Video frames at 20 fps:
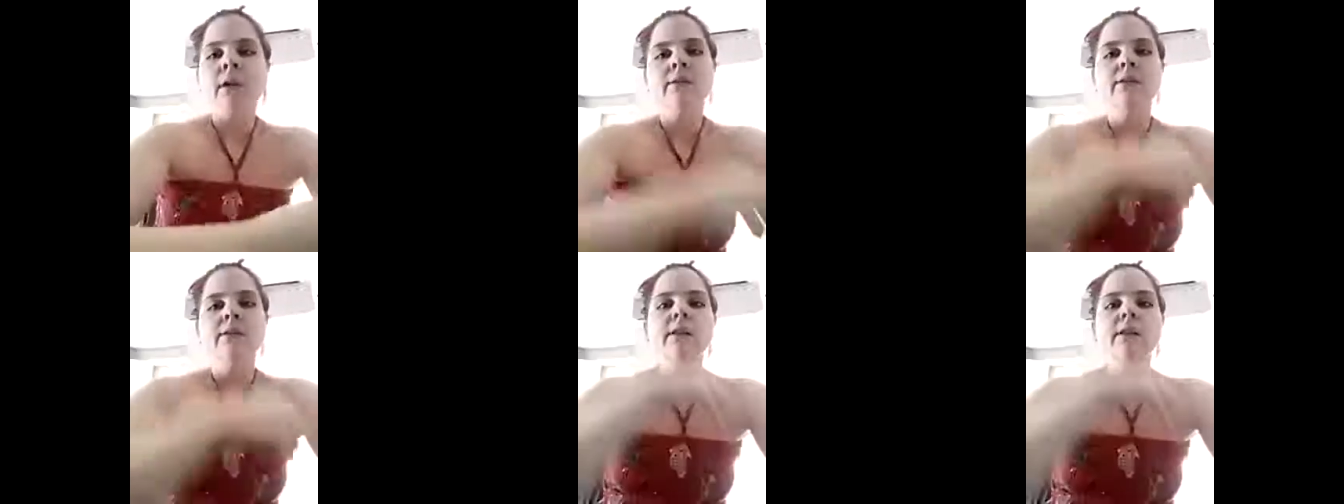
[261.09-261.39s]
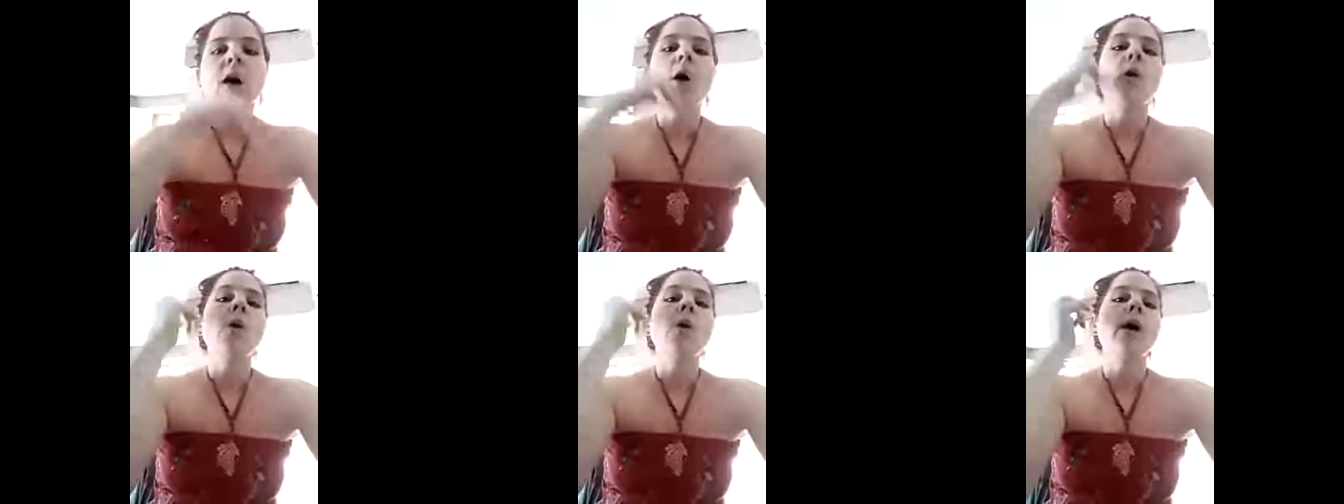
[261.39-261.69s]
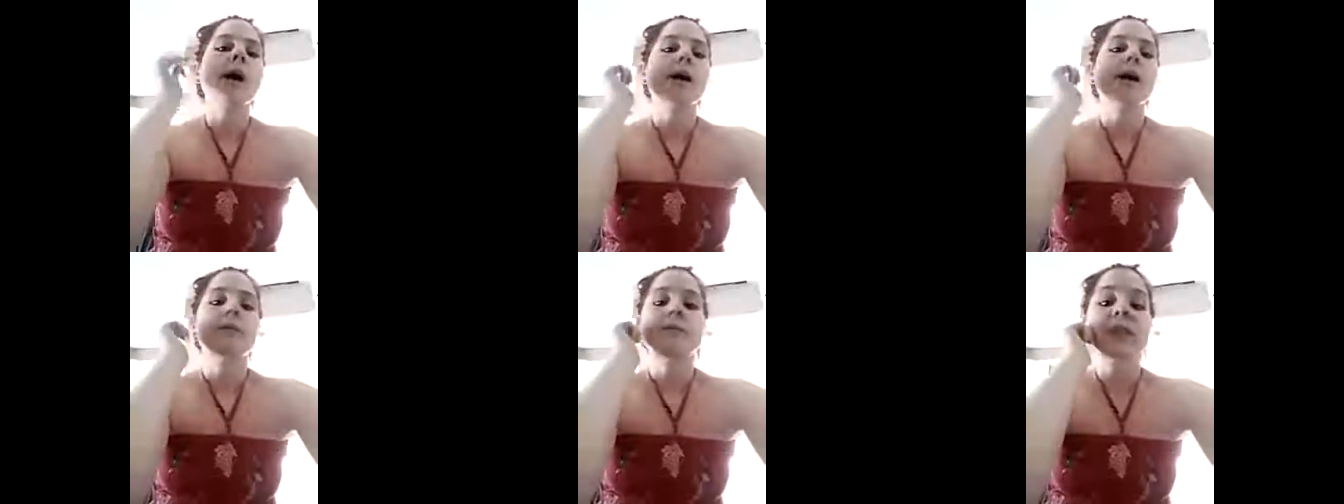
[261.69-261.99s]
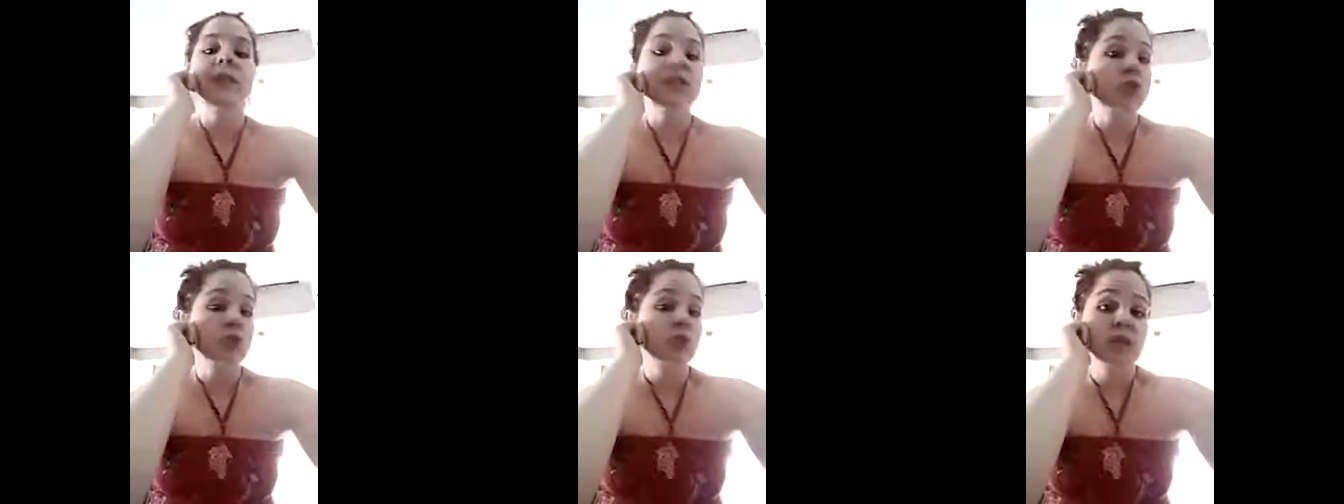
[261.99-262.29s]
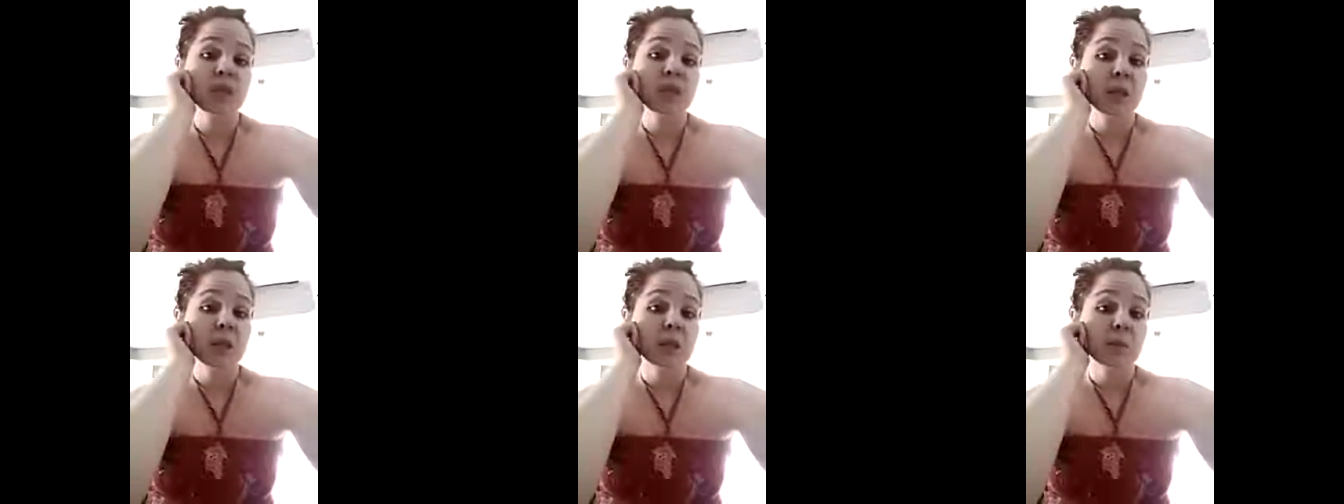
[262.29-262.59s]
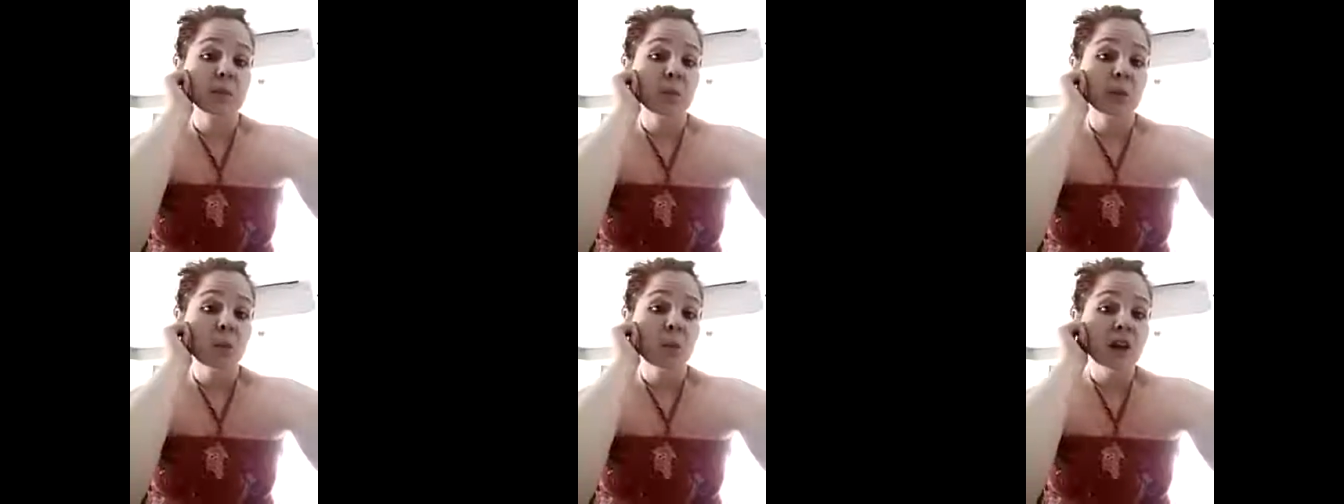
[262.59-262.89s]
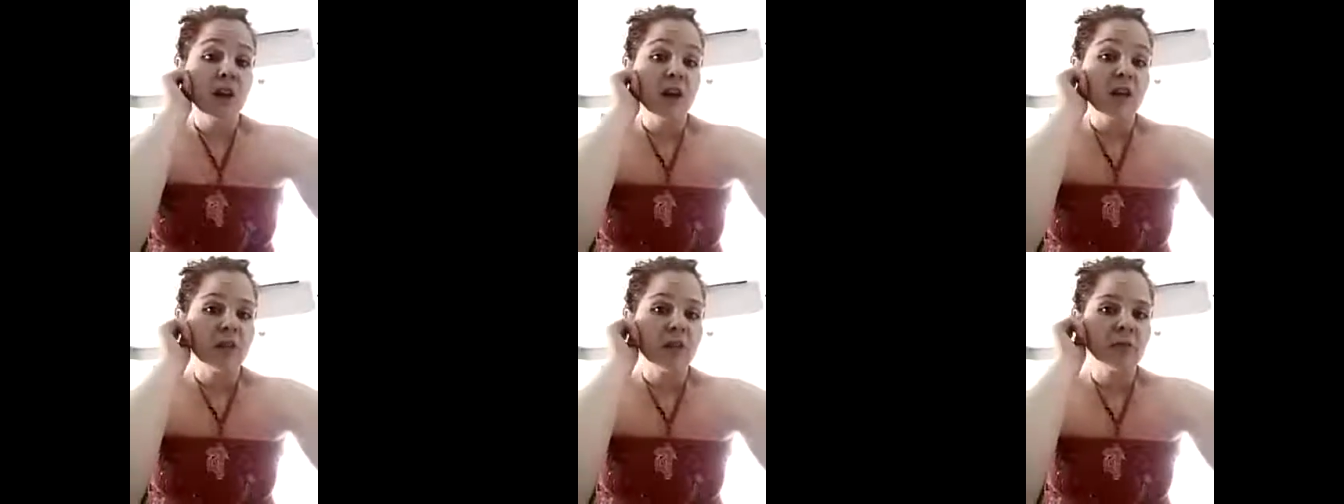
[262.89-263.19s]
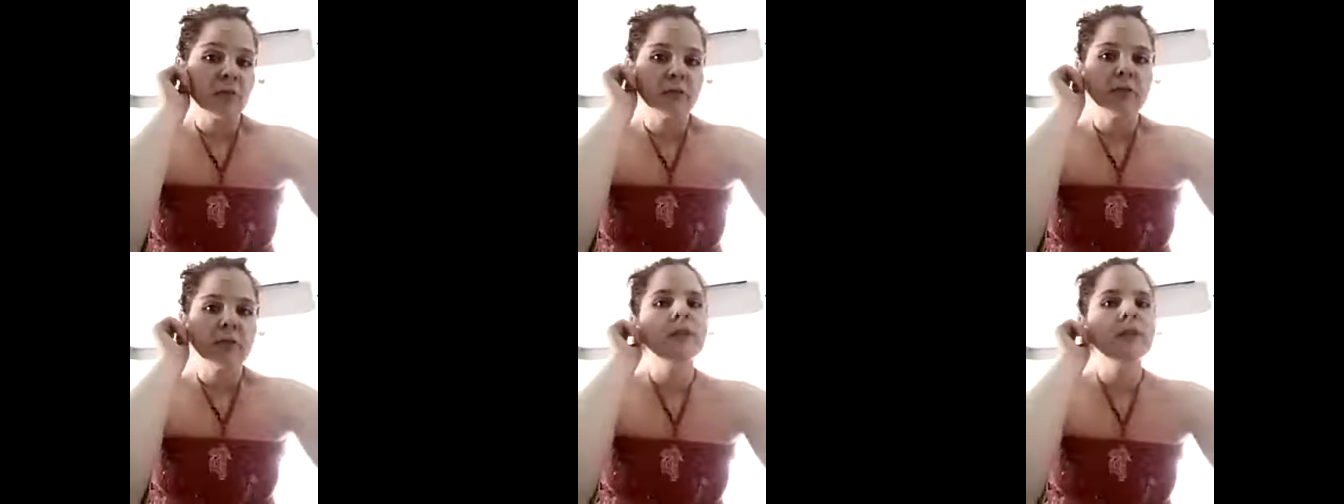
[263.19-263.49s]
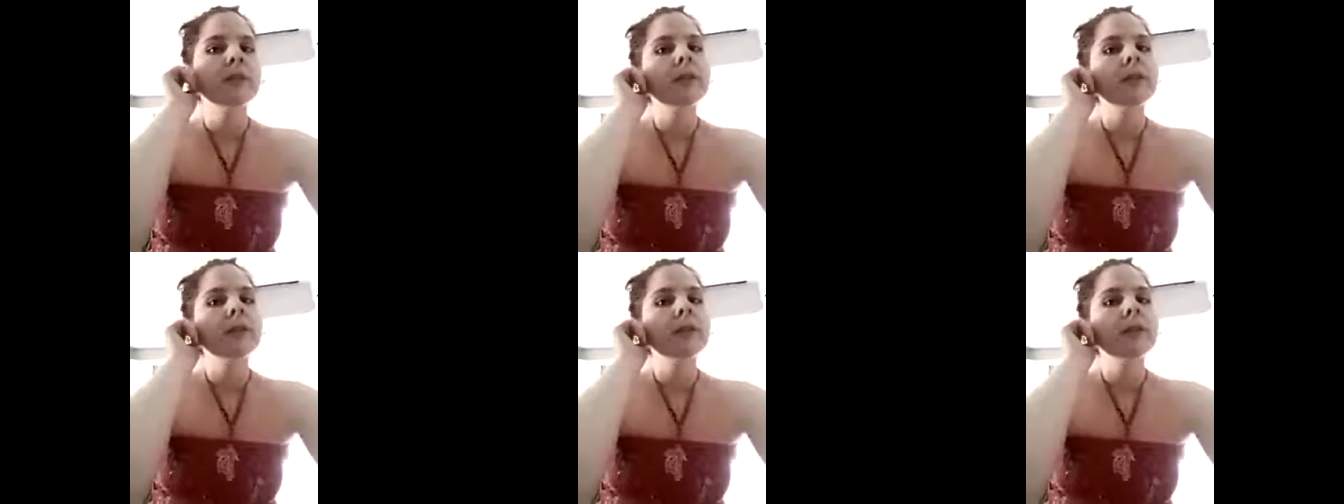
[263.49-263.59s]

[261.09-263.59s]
So that's just something to be aware of.